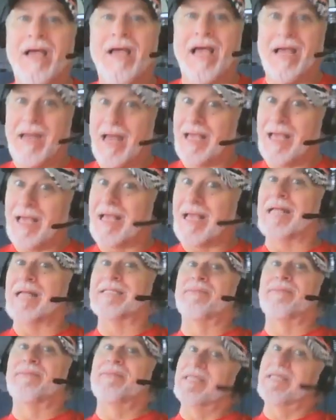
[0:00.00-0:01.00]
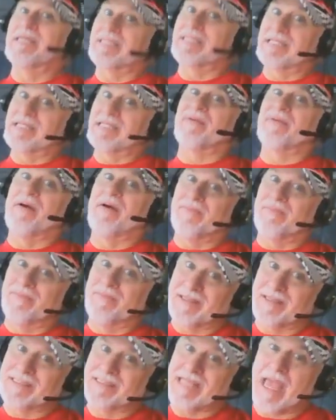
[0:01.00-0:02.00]
and I got some distance
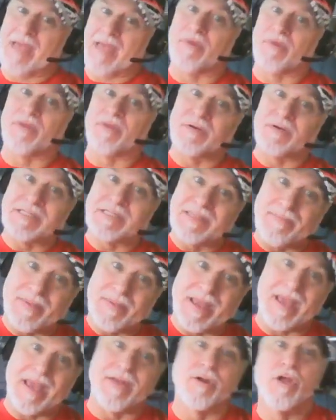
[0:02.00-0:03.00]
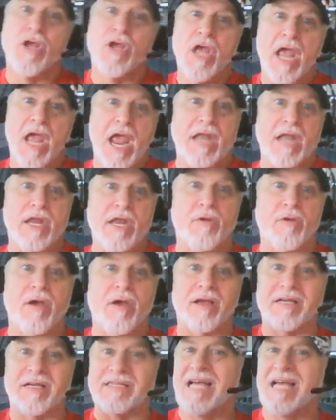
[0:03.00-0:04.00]
from the table. There was a pin,
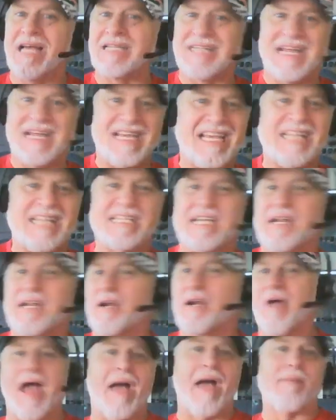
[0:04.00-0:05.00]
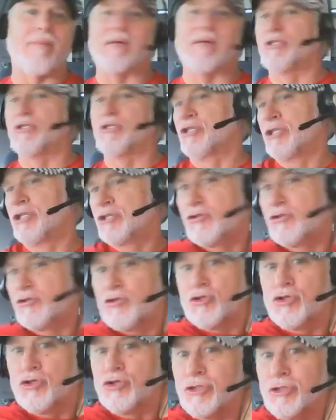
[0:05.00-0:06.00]
and because I was like, he's going to grab it and just,
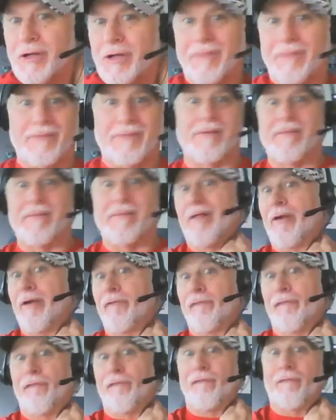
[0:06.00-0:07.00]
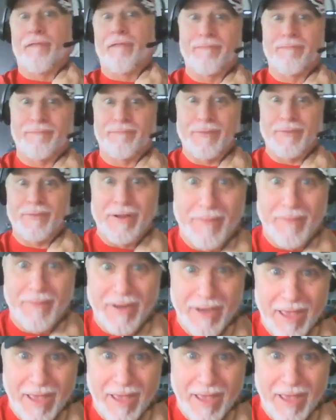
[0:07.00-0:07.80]
I'm going to be like, ooh, pin in my